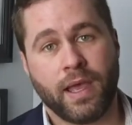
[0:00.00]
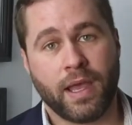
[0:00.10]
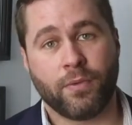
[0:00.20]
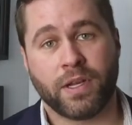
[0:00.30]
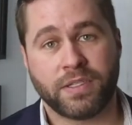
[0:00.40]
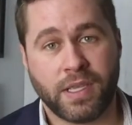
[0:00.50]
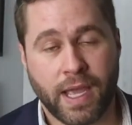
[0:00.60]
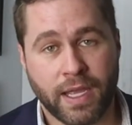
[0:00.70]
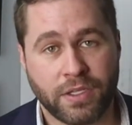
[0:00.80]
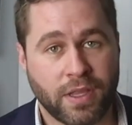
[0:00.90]
and what is the
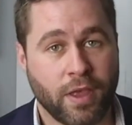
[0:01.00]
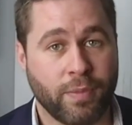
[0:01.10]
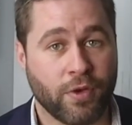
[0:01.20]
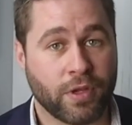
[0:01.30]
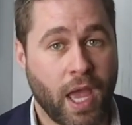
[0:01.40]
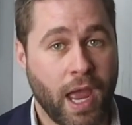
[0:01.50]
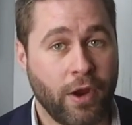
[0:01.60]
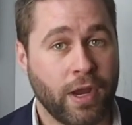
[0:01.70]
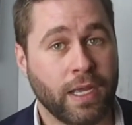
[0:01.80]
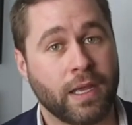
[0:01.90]
age that they'll be
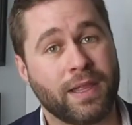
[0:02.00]
retiring,